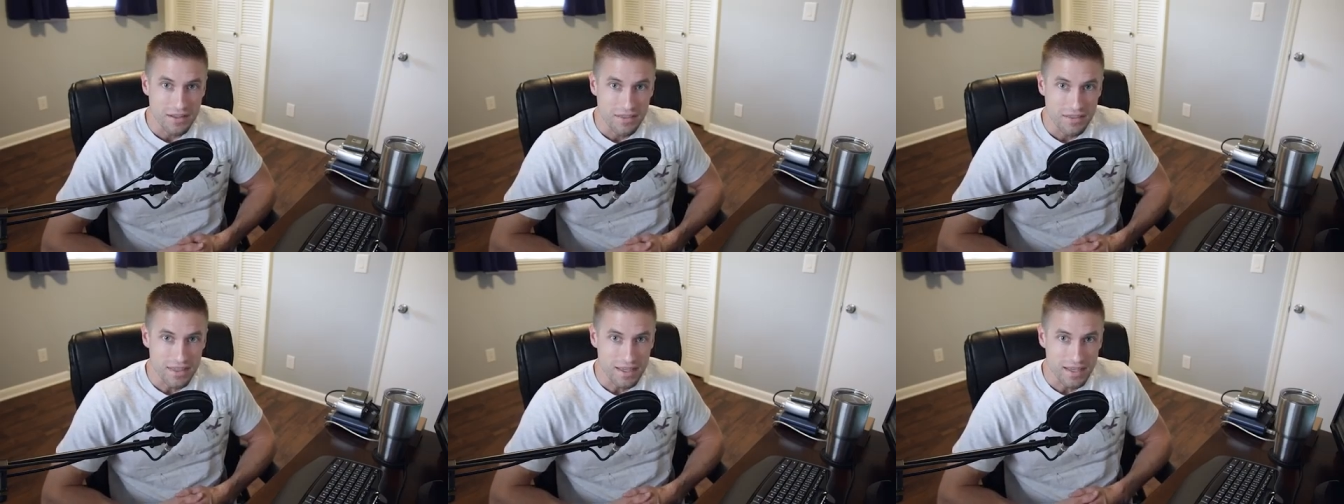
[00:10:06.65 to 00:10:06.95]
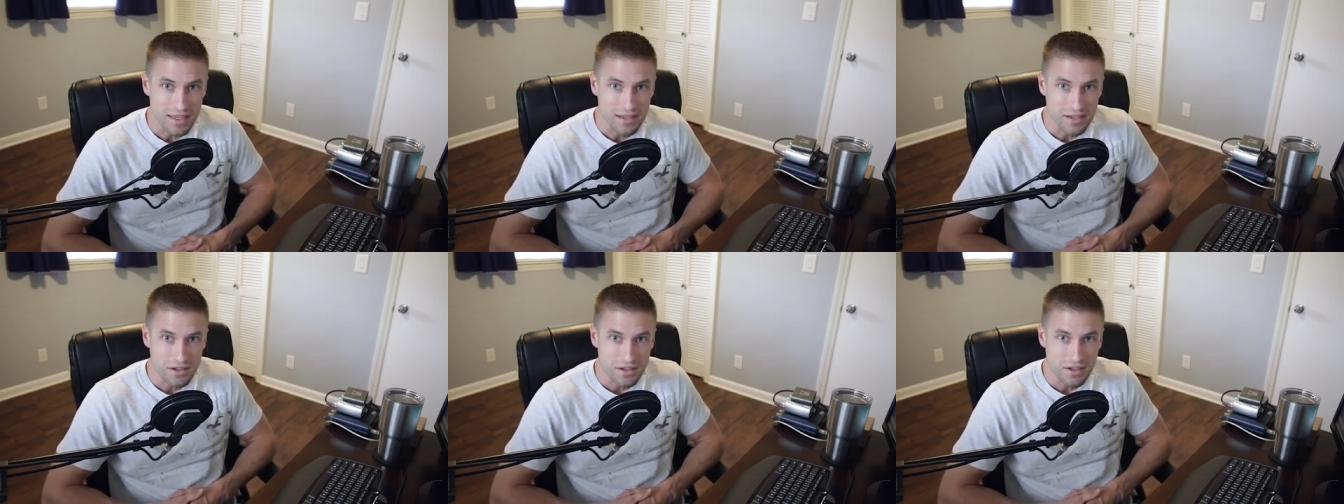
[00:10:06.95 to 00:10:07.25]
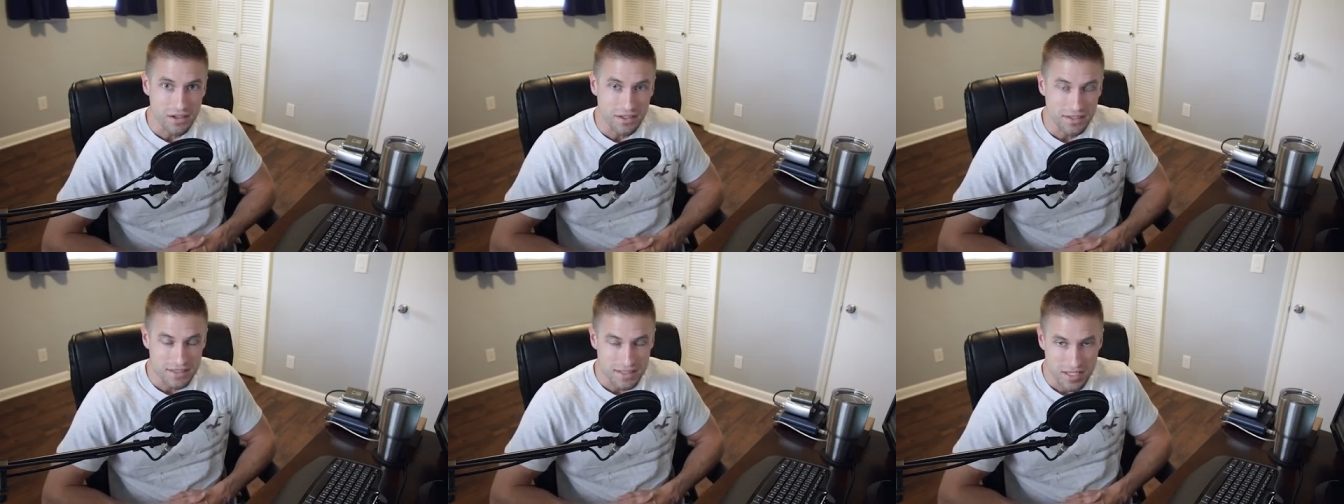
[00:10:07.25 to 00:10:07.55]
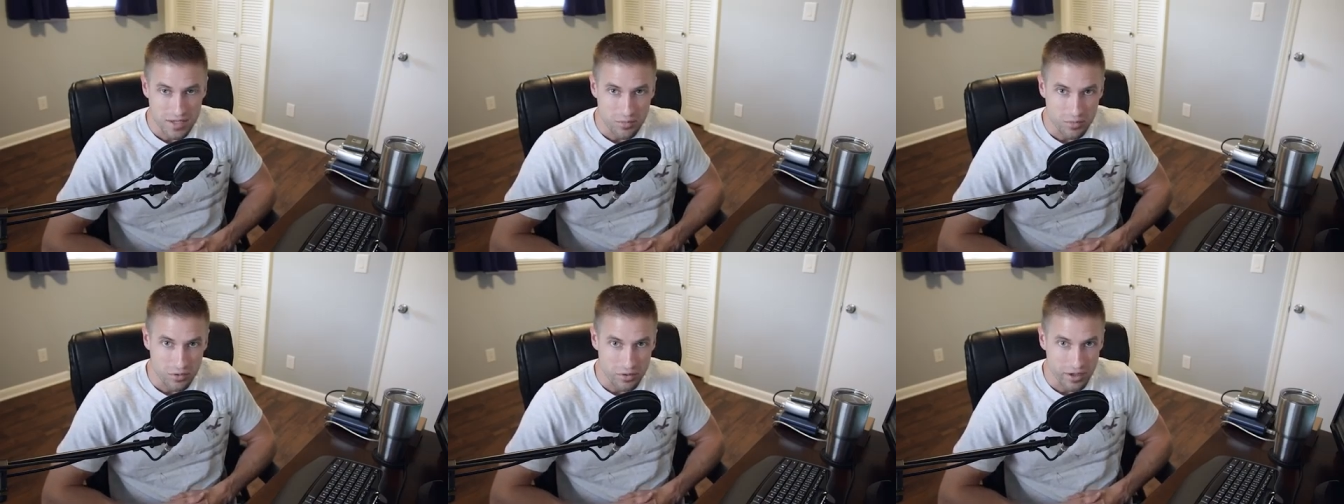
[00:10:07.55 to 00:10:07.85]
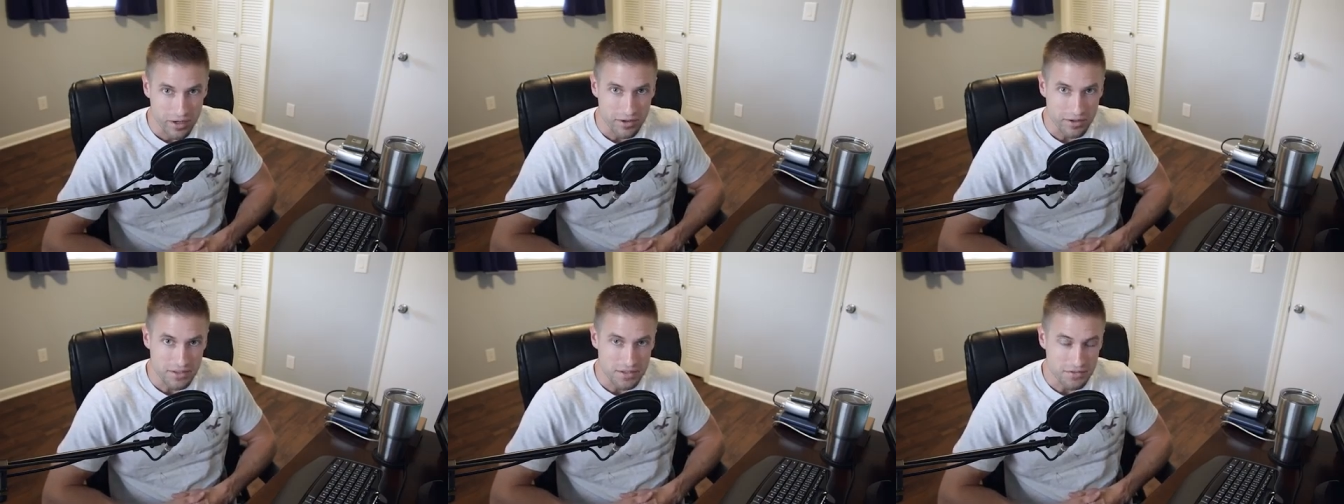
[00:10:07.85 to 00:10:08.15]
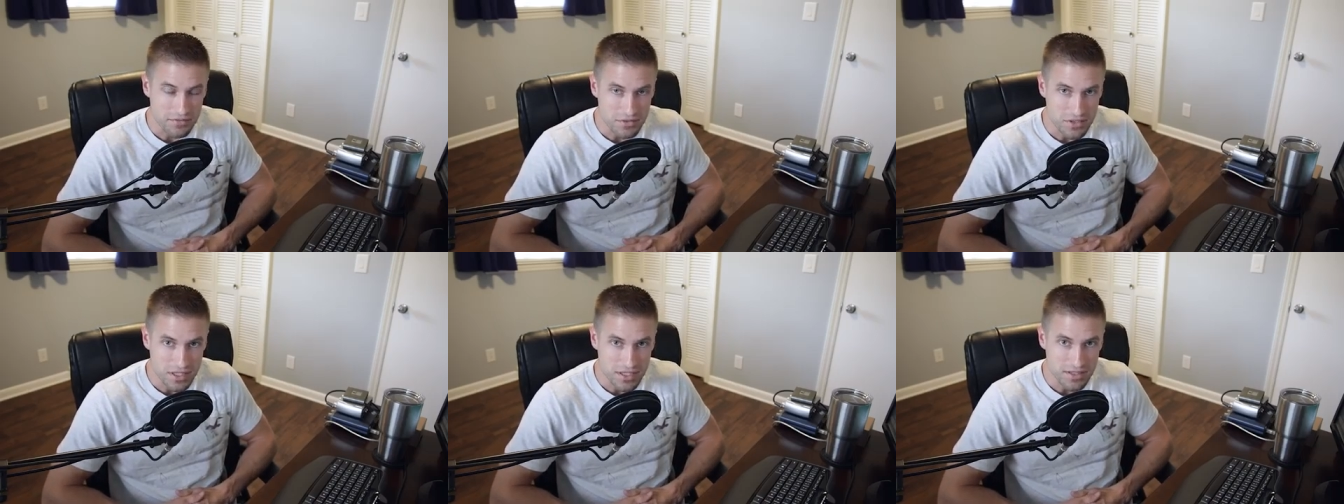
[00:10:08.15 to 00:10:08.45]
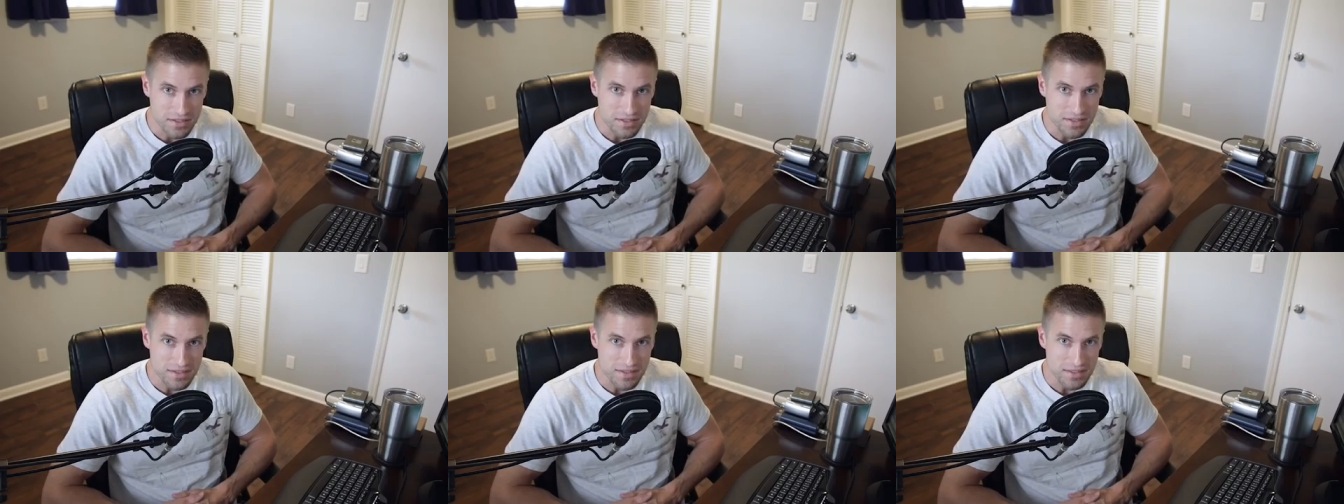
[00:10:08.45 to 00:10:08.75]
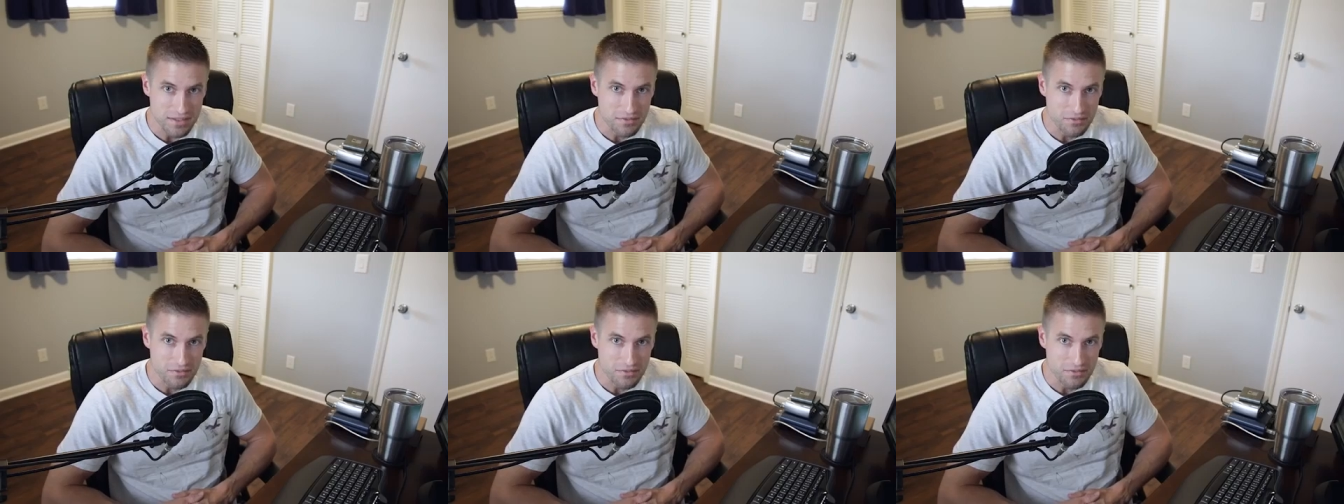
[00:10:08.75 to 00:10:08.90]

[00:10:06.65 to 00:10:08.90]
the contemporaries of Jesus